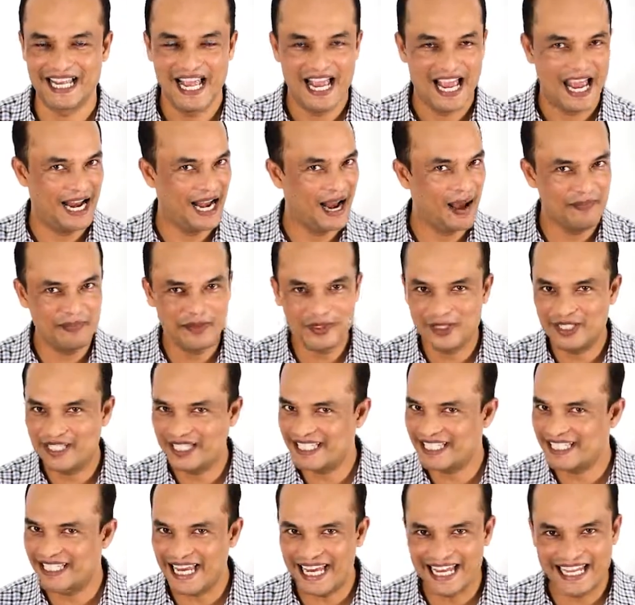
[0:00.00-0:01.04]
And I'm not just
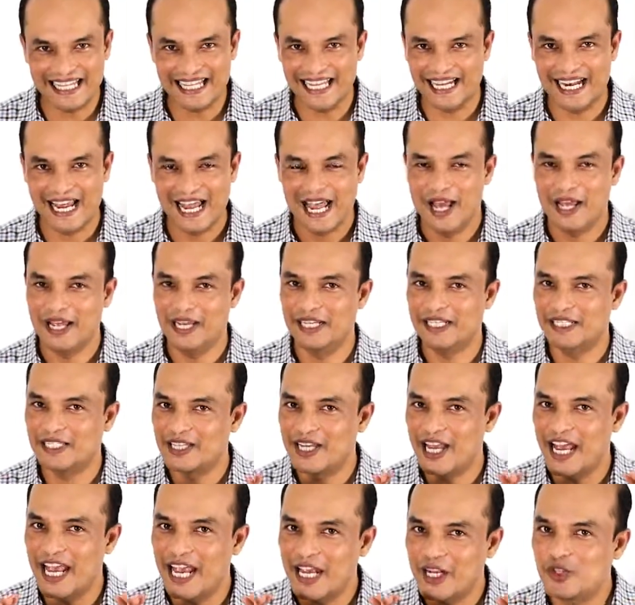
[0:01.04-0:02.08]
saying that. It's
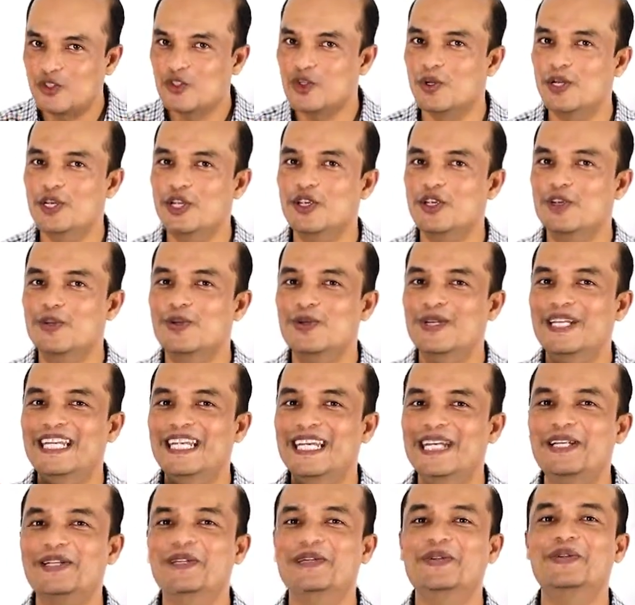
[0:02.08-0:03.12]
actually you
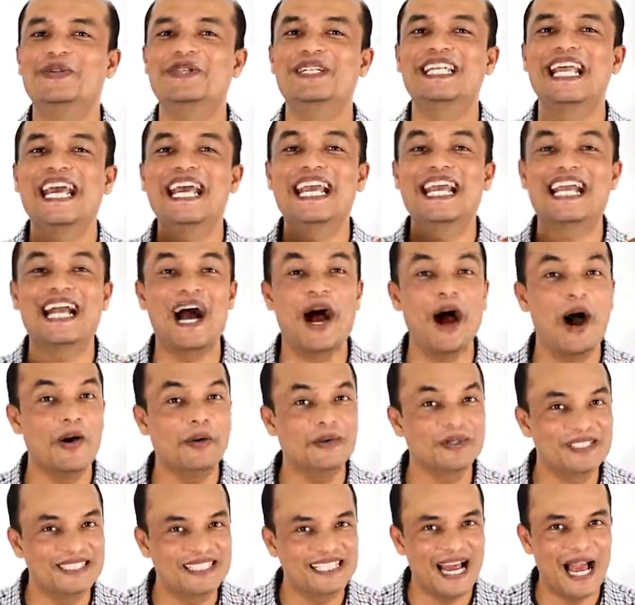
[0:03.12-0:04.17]
need to take
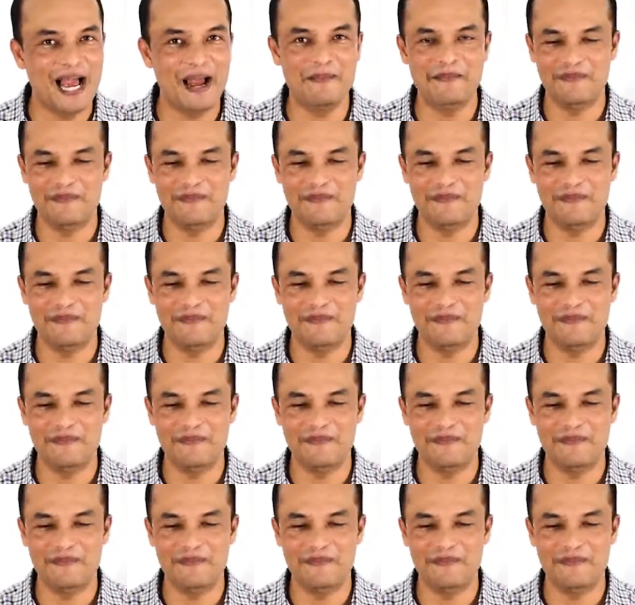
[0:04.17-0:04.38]
out time,